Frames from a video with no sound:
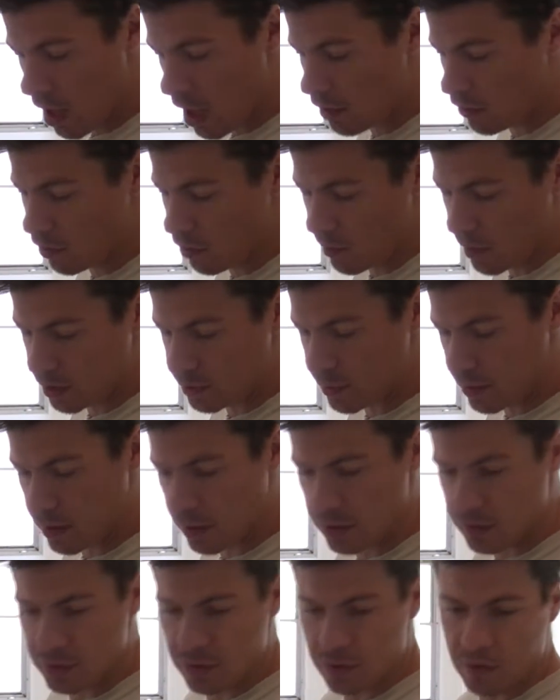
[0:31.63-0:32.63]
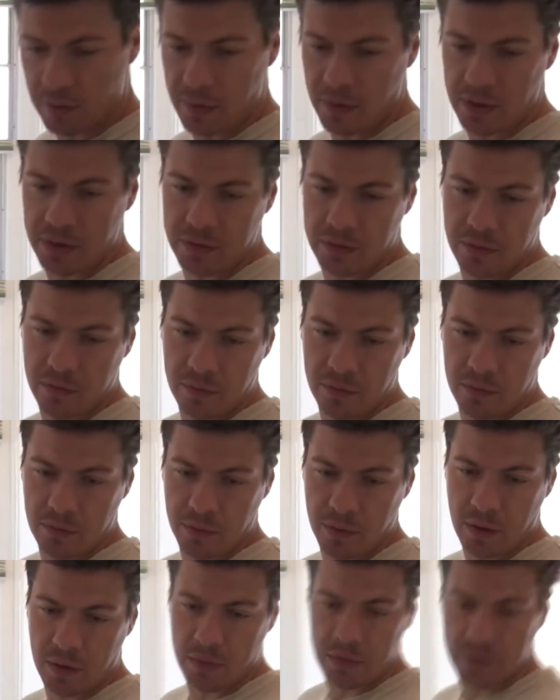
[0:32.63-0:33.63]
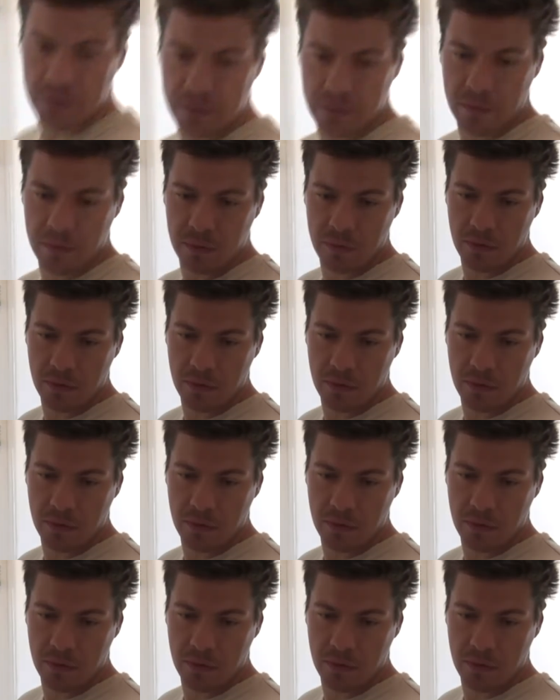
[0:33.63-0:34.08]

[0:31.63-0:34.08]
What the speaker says: I don't know much about achiote paste, to be honest.